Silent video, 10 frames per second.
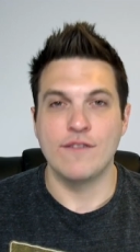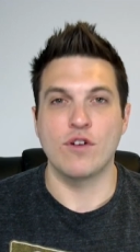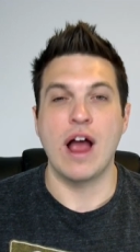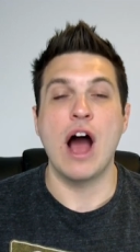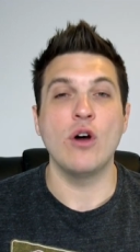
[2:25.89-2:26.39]

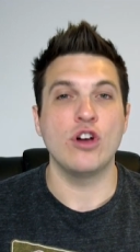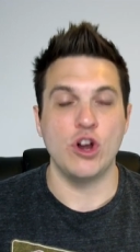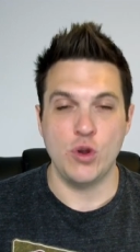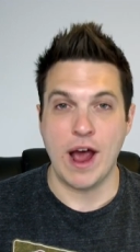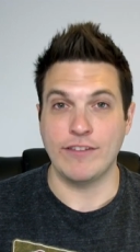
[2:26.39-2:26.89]
for how
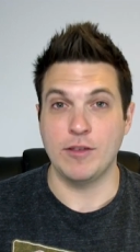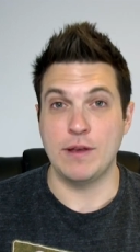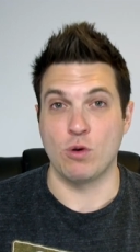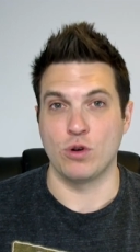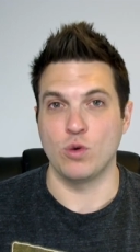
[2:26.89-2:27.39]
good you have to
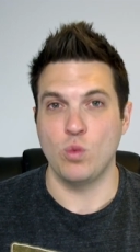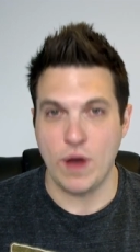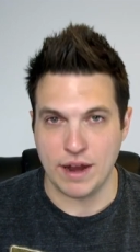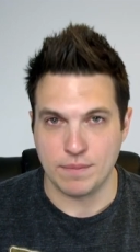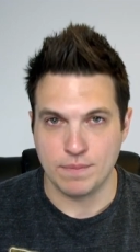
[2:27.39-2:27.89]
be in order to
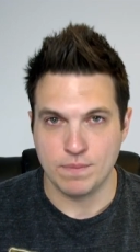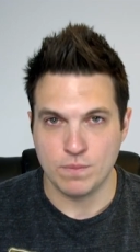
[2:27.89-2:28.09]
win.